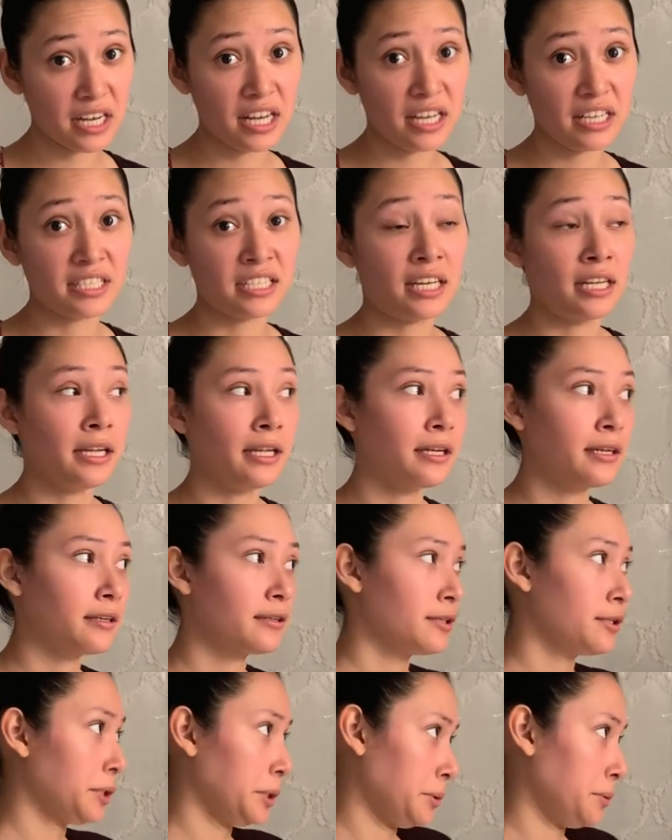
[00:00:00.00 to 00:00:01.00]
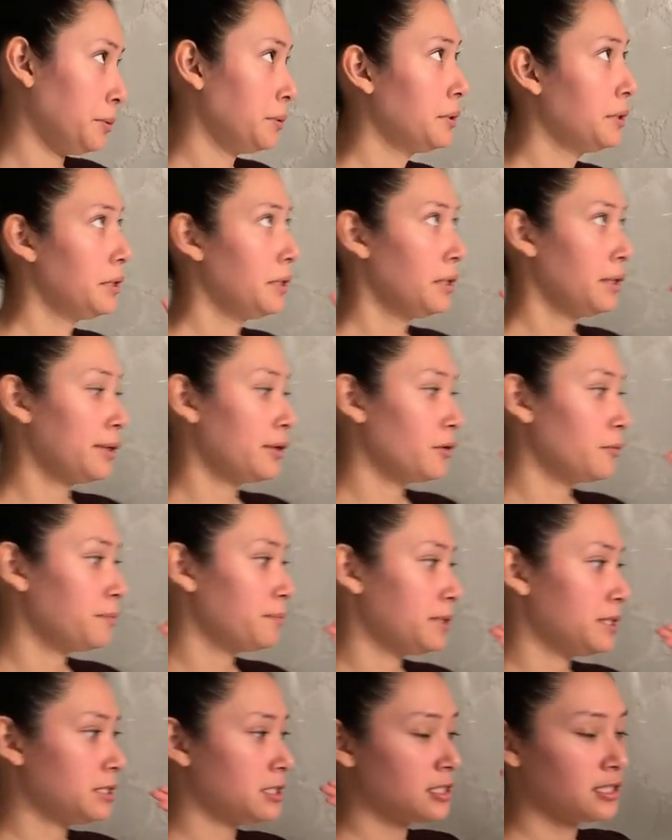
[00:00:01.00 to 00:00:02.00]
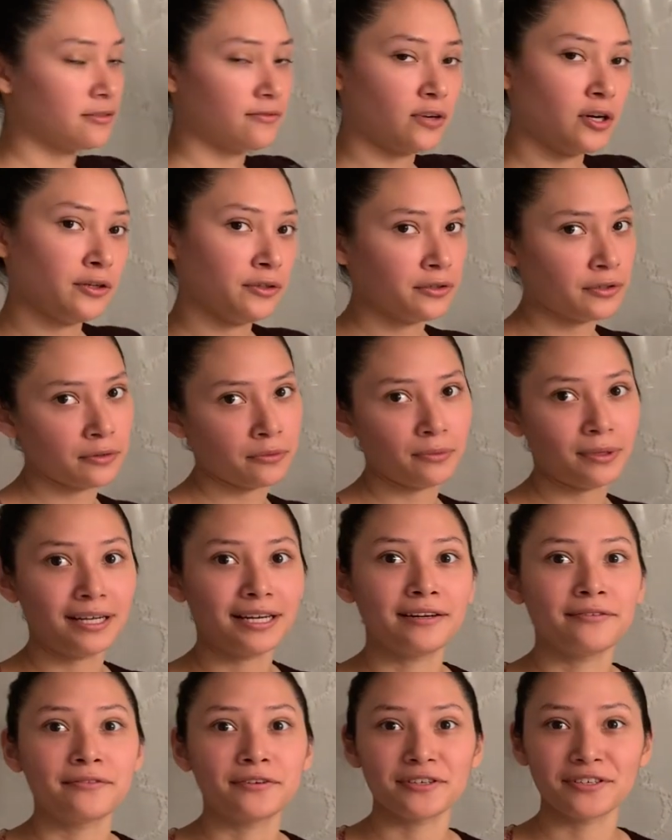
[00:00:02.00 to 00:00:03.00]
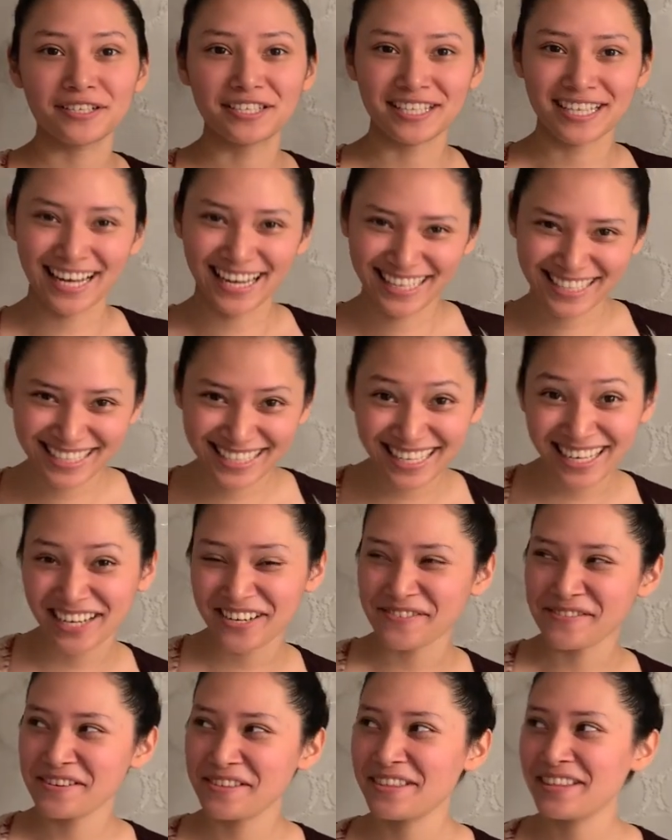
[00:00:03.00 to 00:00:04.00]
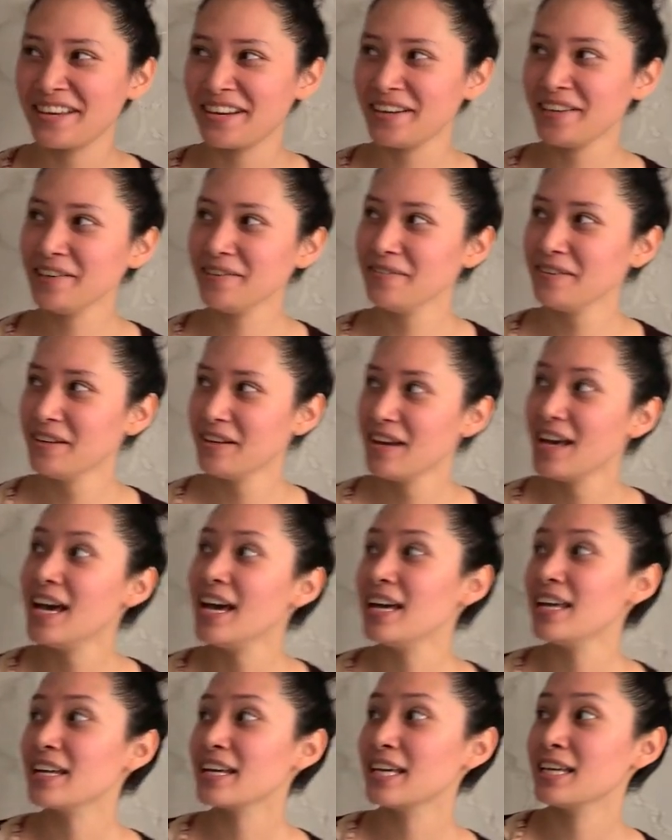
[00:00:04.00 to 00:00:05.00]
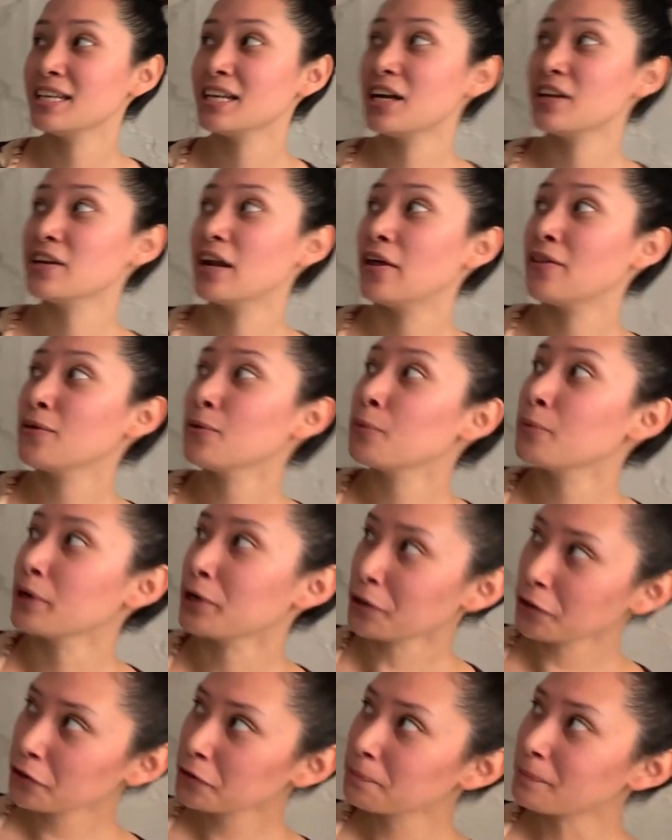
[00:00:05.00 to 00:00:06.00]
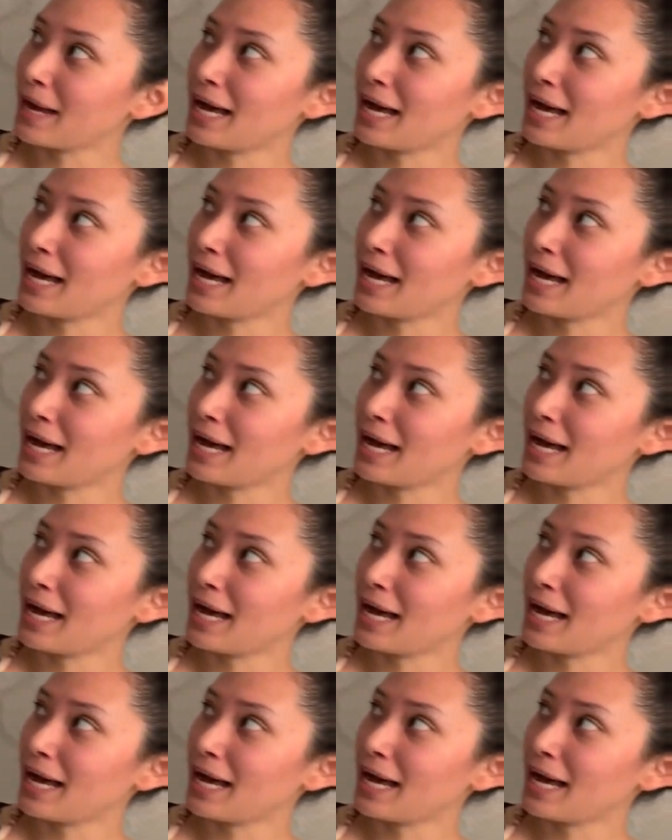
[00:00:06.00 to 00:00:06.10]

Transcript: guys. I like, you know, little pieces of art or whatever, signs here and there. And again, another wickered